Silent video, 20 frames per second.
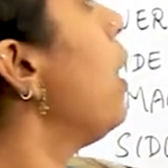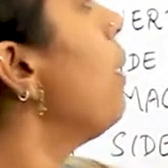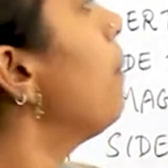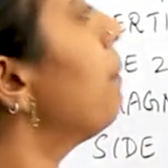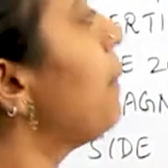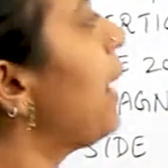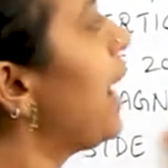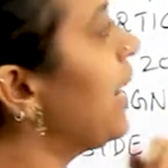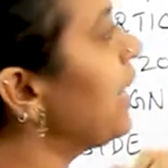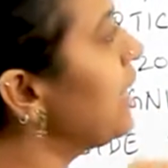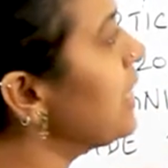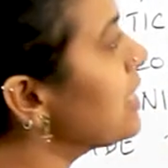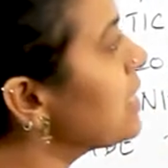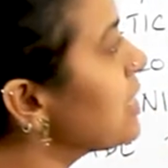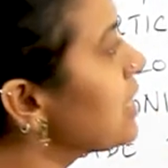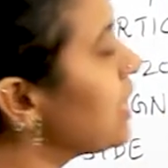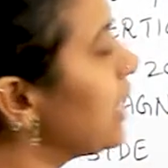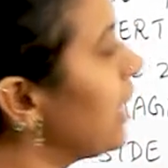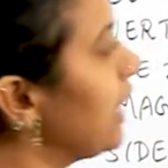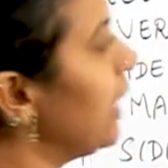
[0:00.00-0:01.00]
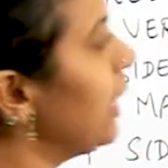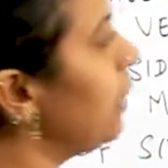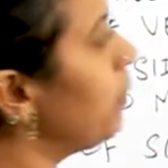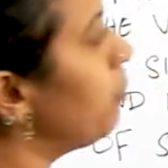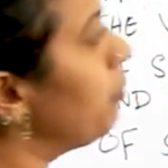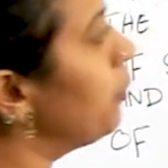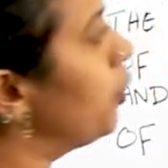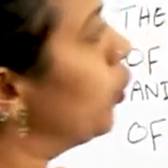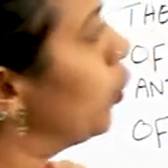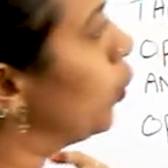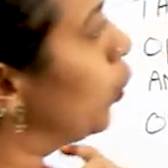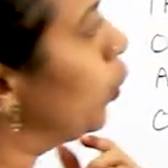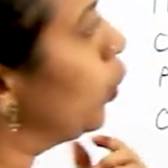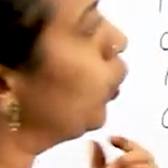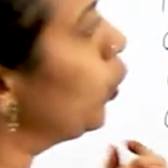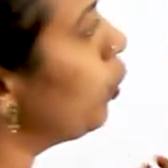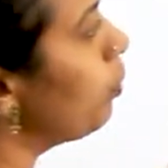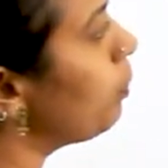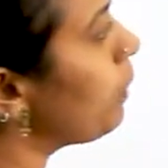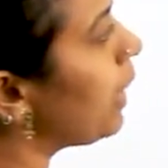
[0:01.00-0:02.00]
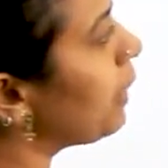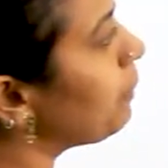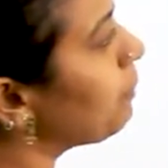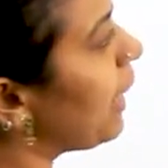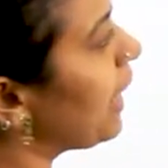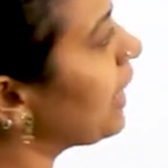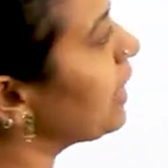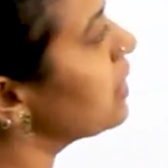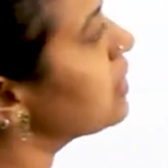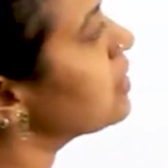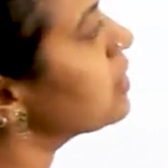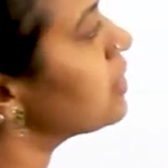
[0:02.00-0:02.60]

minus 3 mu coulomb and minus